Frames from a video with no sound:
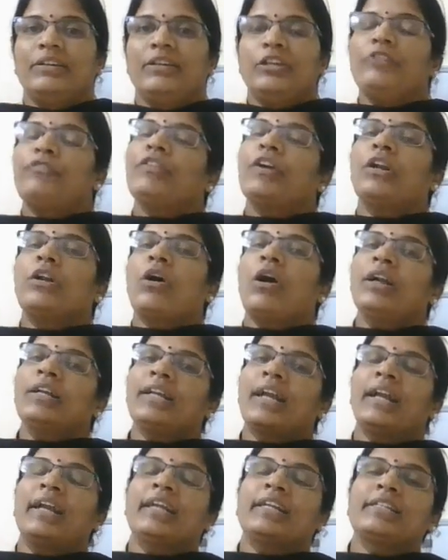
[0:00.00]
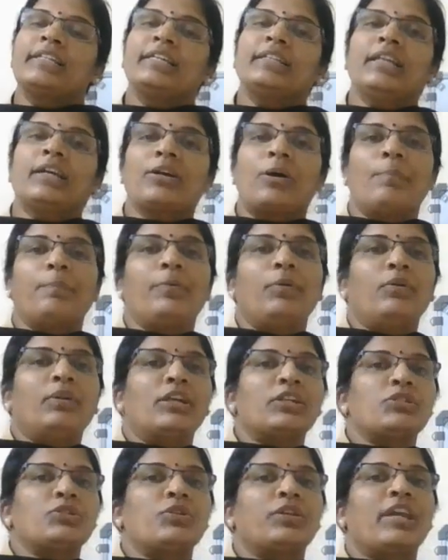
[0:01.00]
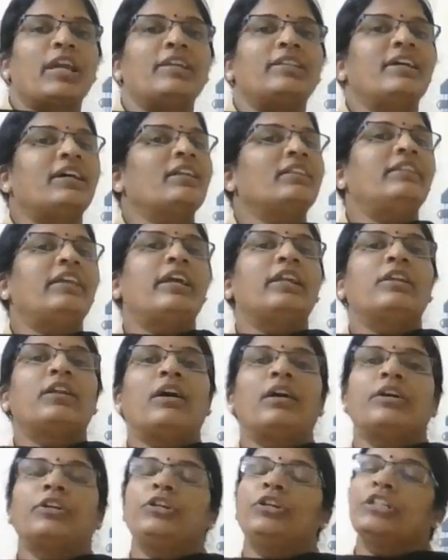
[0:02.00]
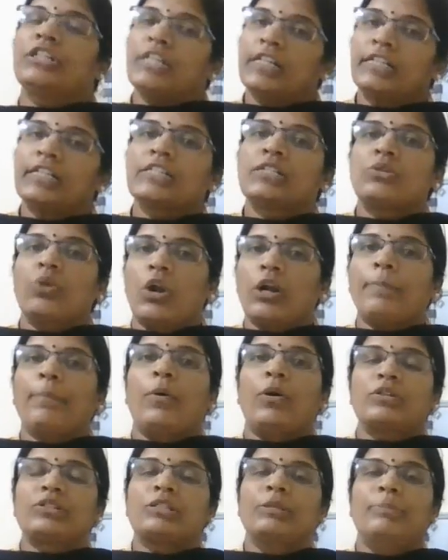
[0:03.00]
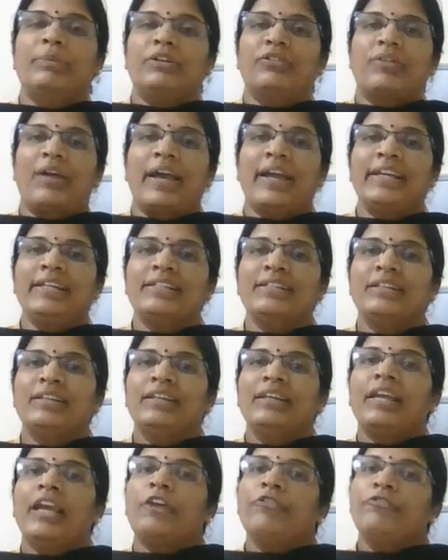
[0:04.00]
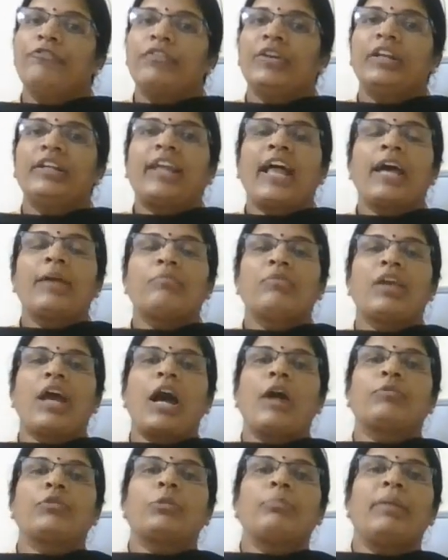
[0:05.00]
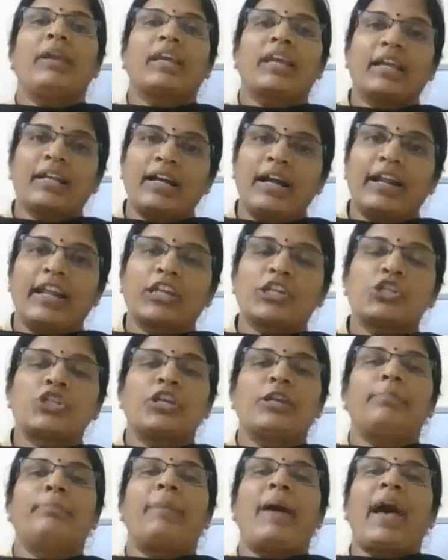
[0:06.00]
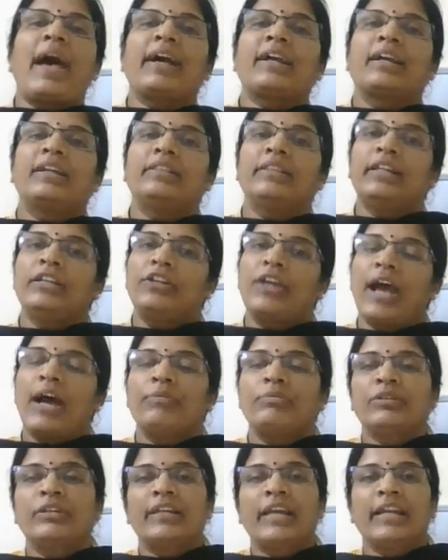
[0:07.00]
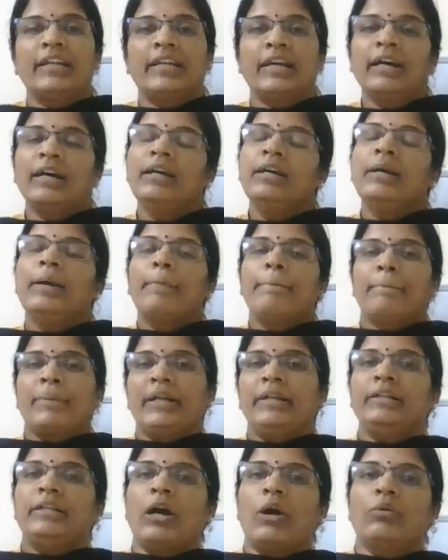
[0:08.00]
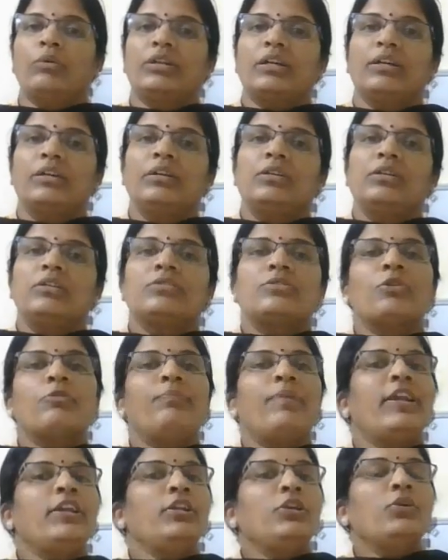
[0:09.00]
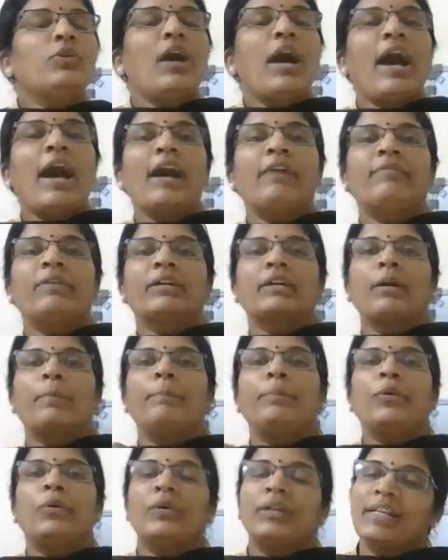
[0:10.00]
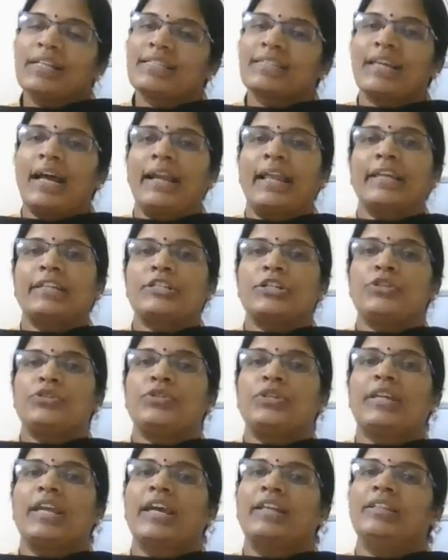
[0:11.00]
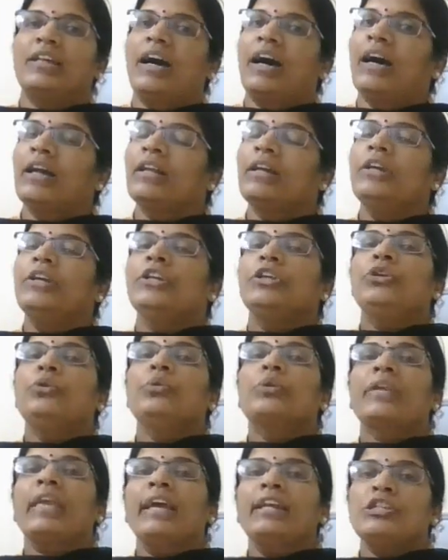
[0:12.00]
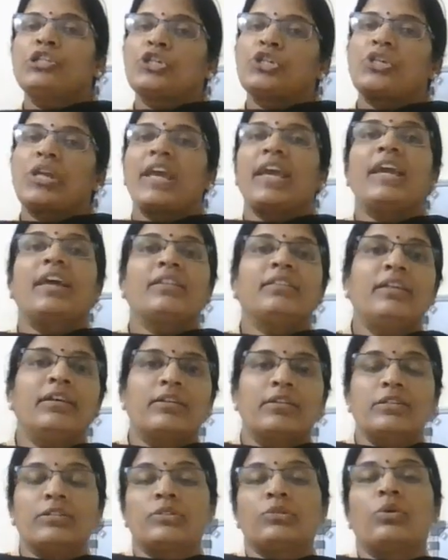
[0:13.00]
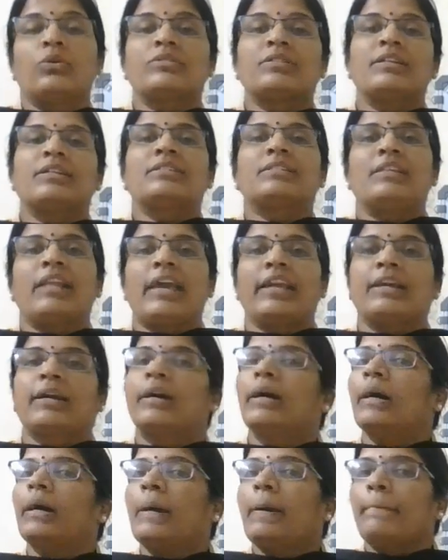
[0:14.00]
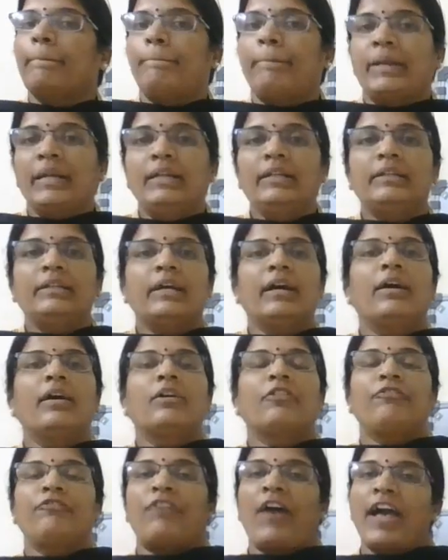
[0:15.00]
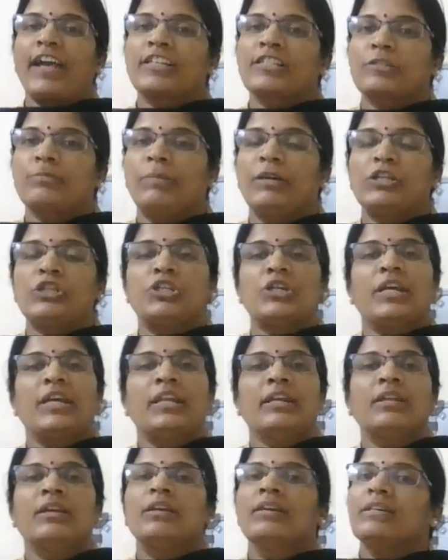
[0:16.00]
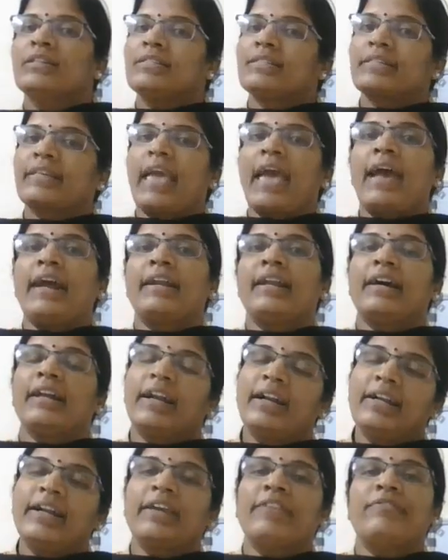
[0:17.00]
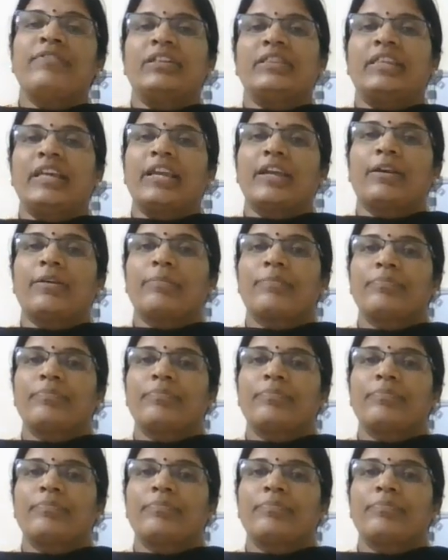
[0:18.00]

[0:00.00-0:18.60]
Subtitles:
If you are not connecting the computers together, then it is not possible, right? Every time you have to make a connection back and then you have to get a printout. So when you have a computers connected together, you can share the resources like a printer, fax machine, scanner and everything.